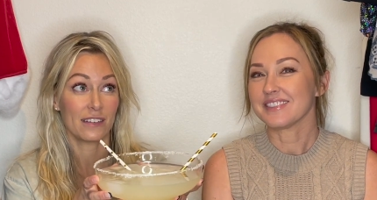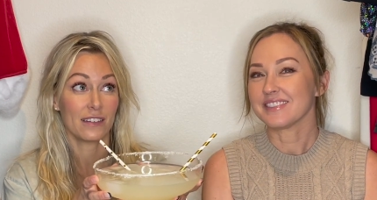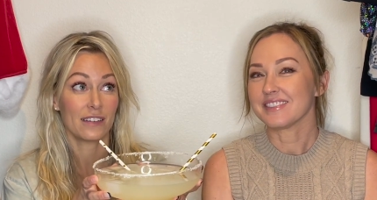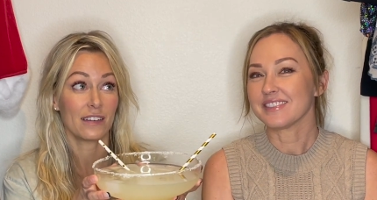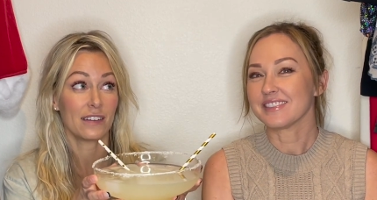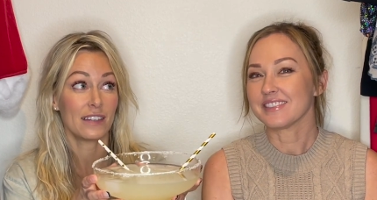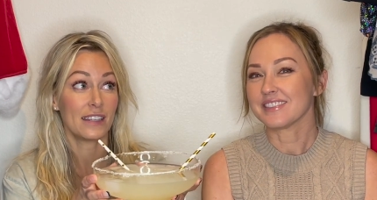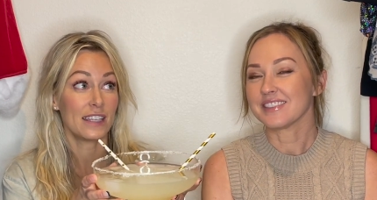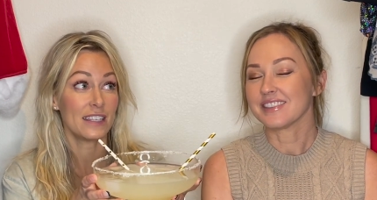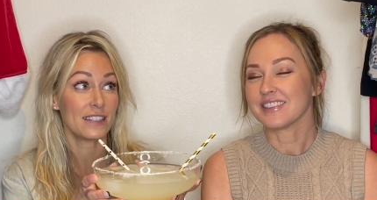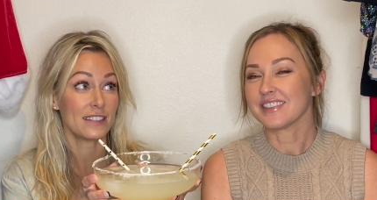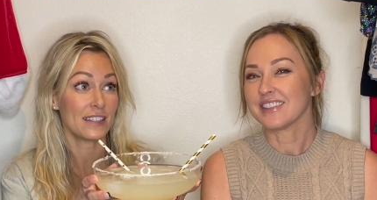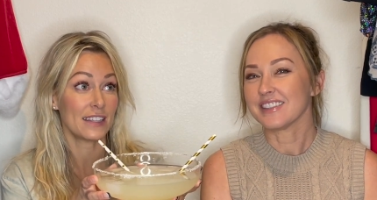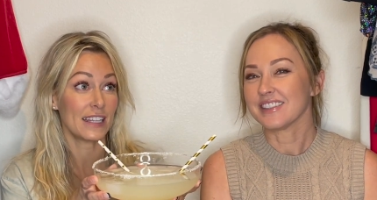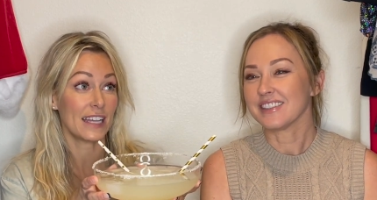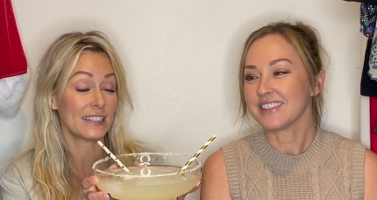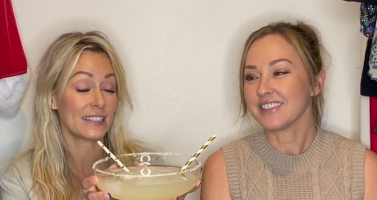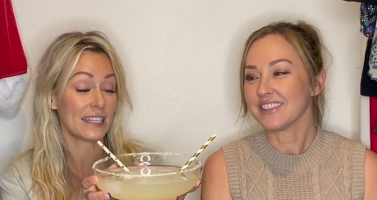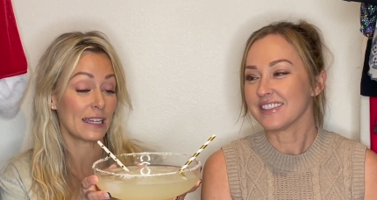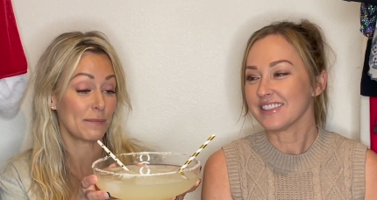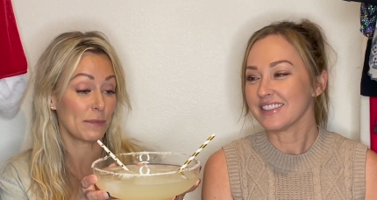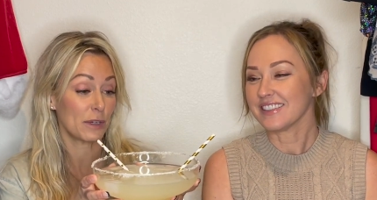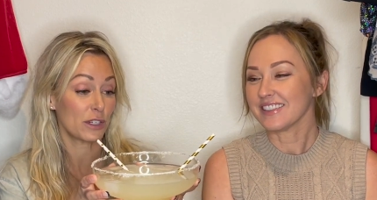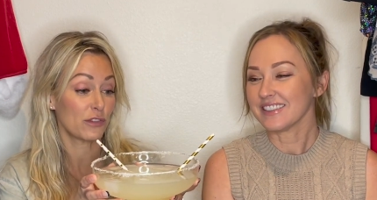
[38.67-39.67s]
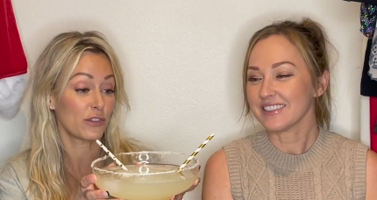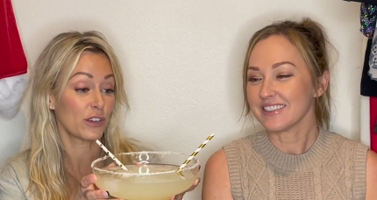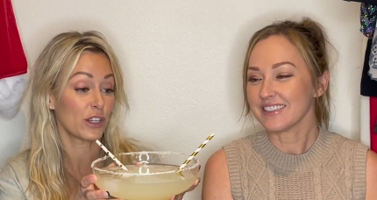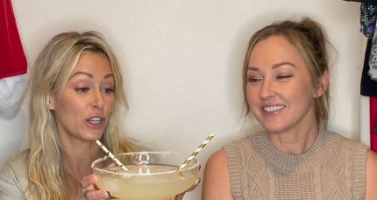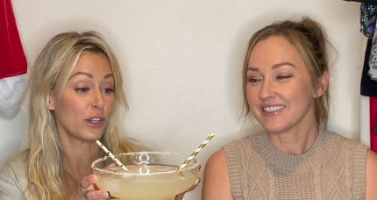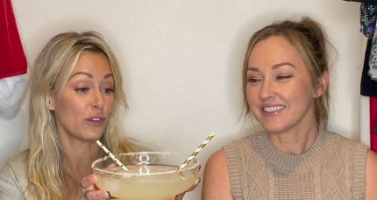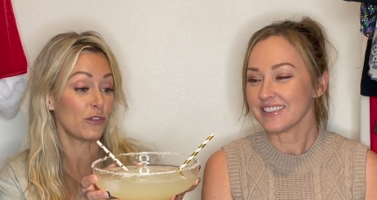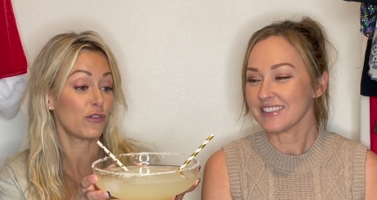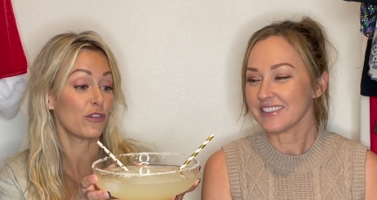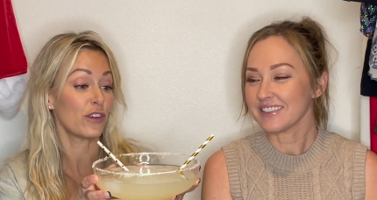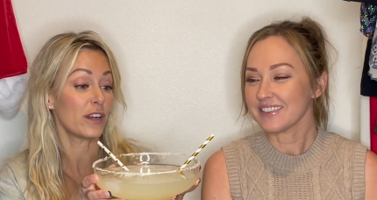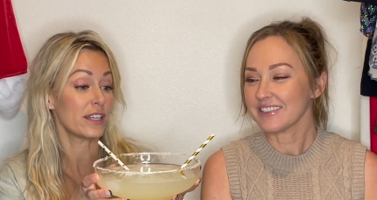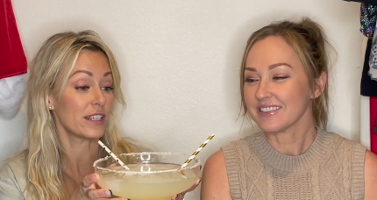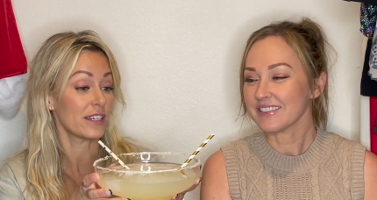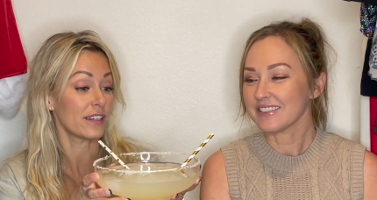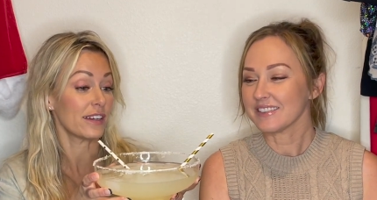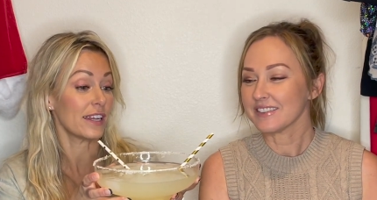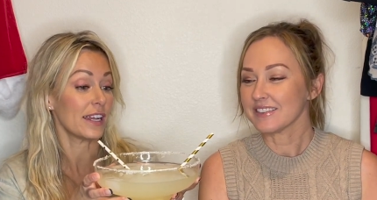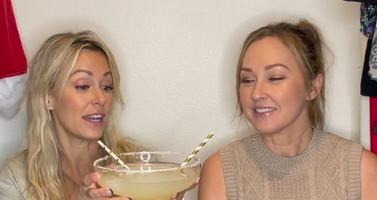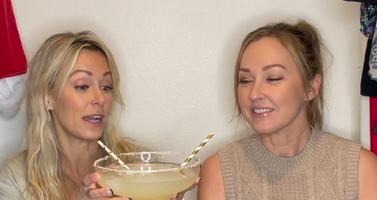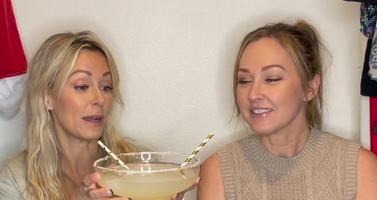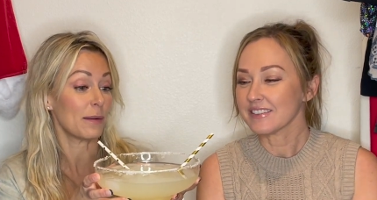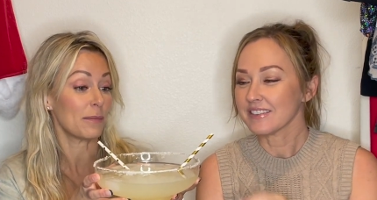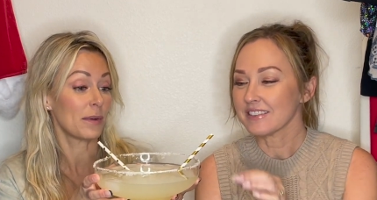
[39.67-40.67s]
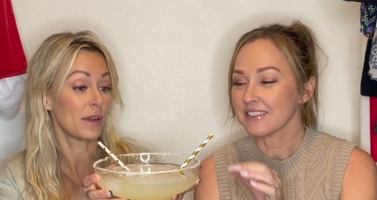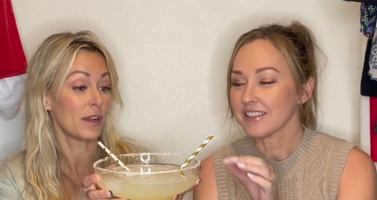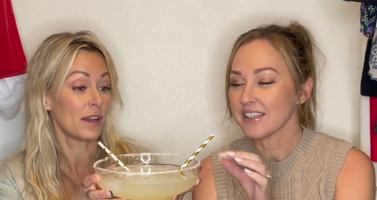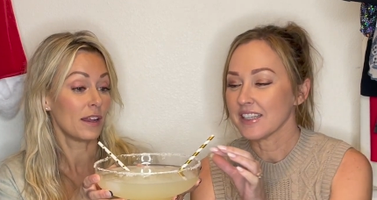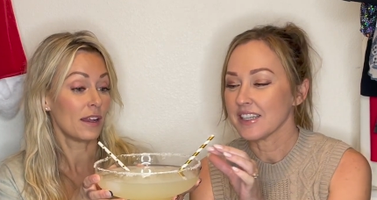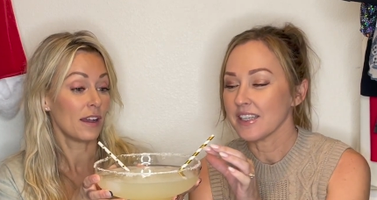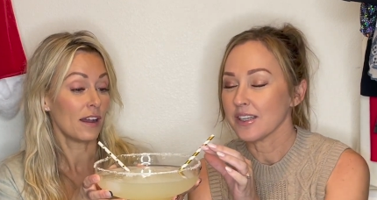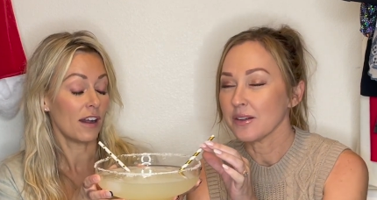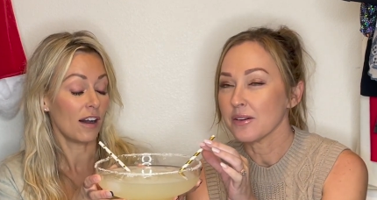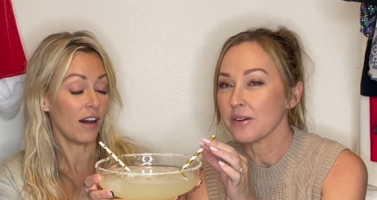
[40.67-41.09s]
Speaker 1: Listen, that's how much of a good friend I am. I know.